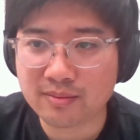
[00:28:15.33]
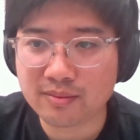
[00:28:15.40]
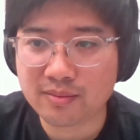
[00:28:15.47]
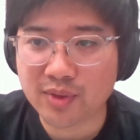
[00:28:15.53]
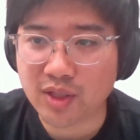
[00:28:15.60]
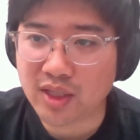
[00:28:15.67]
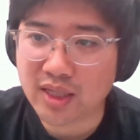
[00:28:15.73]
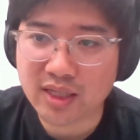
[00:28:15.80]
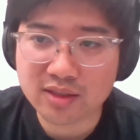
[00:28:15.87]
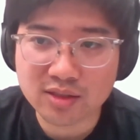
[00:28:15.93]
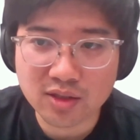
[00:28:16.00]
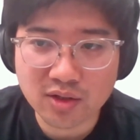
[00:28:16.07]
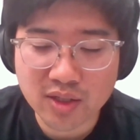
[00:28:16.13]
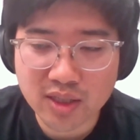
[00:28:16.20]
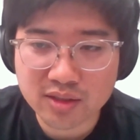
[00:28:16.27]
But yeah,
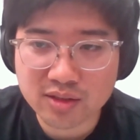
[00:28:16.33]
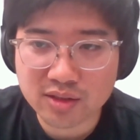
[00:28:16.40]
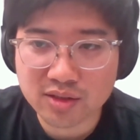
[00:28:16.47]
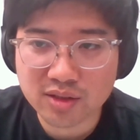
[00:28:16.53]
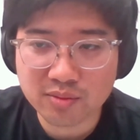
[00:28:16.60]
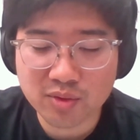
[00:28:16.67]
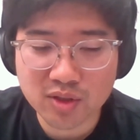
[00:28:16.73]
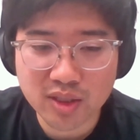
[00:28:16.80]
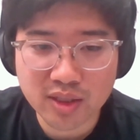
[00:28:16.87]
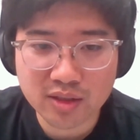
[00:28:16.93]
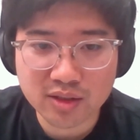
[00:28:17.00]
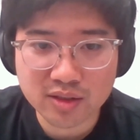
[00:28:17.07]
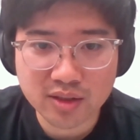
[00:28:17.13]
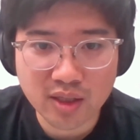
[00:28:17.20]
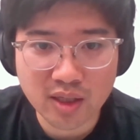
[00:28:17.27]
as long as the
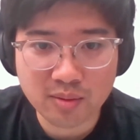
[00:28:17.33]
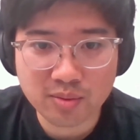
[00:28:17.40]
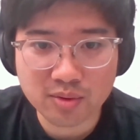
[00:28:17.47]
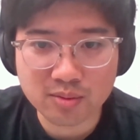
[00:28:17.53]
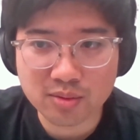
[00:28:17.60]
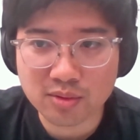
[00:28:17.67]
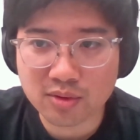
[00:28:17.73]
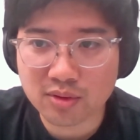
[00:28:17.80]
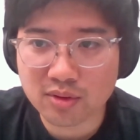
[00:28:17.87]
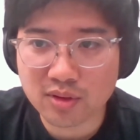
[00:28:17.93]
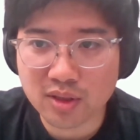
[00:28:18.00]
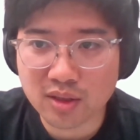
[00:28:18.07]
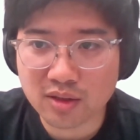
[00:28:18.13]
simulator is capable